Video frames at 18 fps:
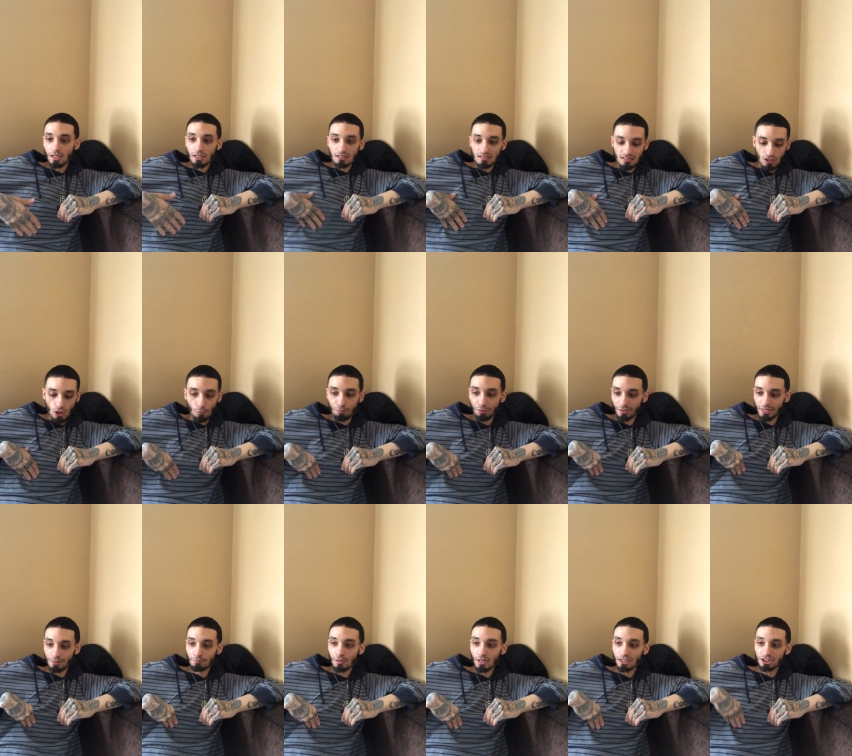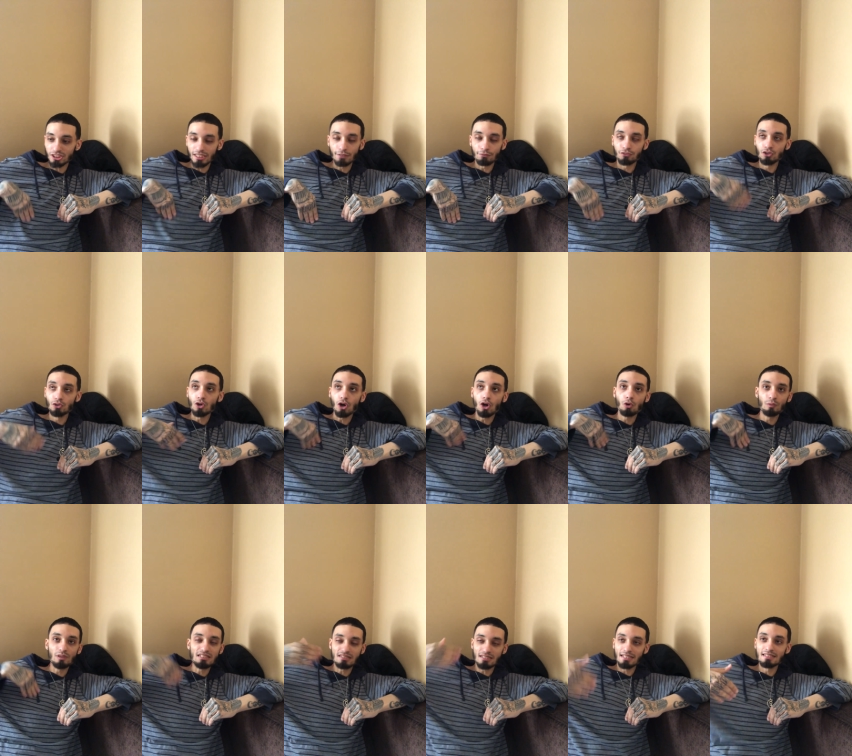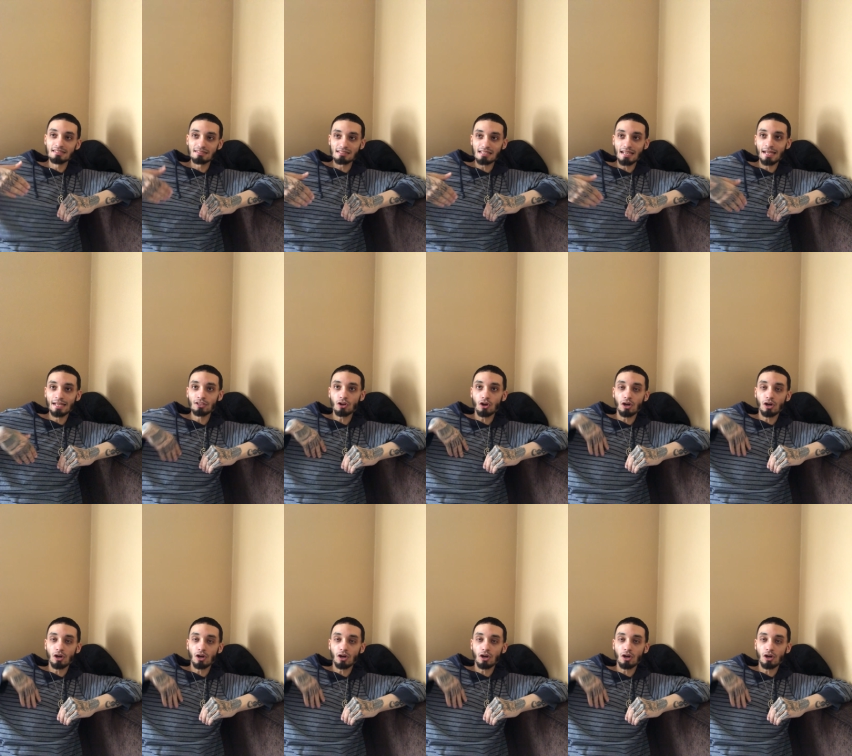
So pretty much, if you always intend